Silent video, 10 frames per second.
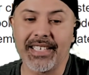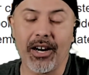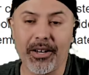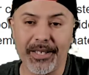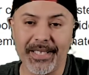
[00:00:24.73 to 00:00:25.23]

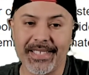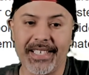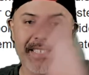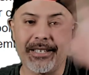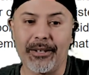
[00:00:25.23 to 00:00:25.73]
They already
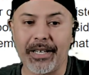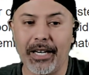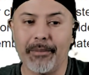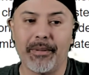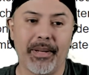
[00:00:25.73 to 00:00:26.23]
said, they're
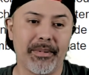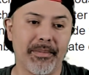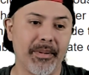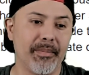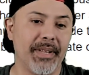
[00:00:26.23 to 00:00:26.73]
coming, blah, blah,
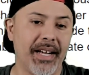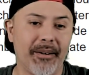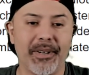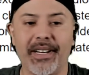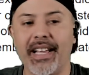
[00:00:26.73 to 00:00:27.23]
blah, blah,
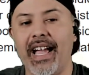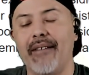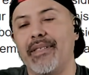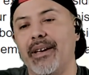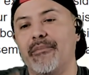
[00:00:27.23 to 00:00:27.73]
blah. We're going to
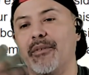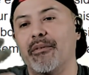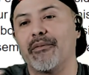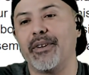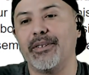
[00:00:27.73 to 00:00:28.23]
have them. We
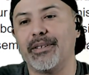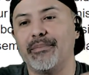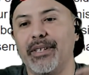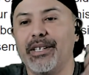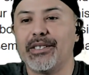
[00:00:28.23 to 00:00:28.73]
revealed
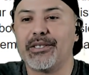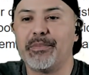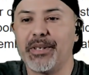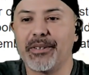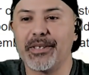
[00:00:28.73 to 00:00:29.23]
them.
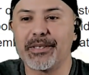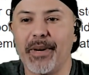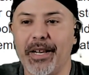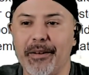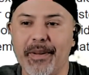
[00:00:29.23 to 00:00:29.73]
Superior
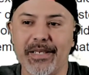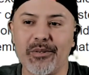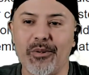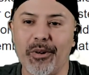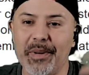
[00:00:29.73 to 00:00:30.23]
Spider-Man,
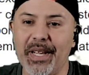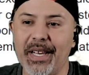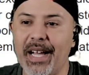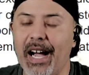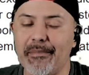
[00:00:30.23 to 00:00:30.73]

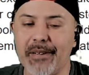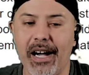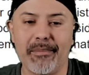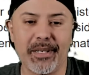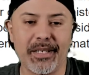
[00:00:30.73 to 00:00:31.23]
Scorpion,
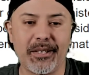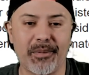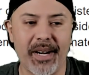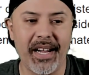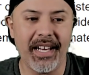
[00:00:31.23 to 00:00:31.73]
Hobgoblin,
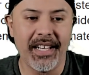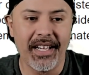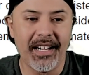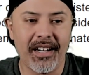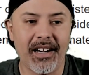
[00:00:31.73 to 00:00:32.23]
great.
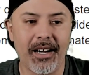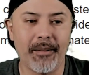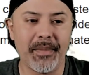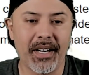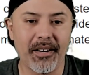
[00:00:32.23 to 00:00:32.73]

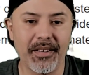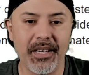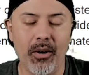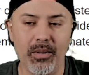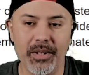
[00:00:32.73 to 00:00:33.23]
They're
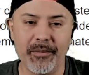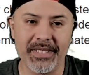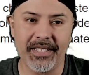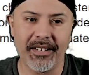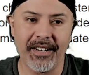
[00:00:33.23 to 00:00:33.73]
the only
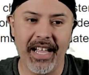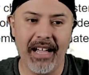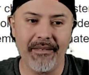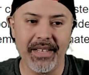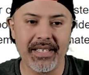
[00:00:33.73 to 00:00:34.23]
ones that are going to
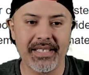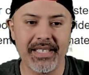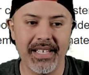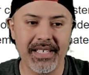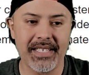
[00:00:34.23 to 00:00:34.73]
have the
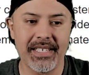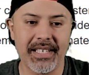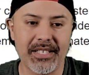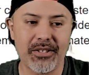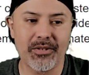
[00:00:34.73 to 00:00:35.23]
Insidious
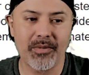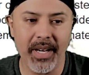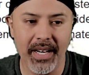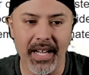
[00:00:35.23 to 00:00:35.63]
6 trait.